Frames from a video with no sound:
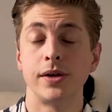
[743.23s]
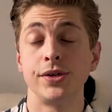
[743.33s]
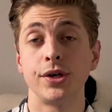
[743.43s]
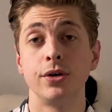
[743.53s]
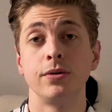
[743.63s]

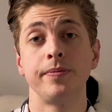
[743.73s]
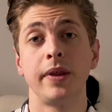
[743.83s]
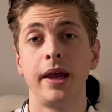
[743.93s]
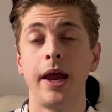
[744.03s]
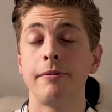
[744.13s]
So
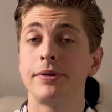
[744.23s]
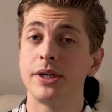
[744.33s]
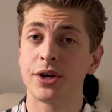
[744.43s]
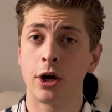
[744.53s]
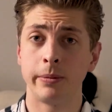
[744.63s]
after
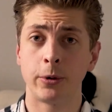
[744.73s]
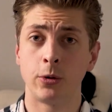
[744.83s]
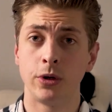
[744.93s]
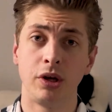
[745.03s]
this Skype call,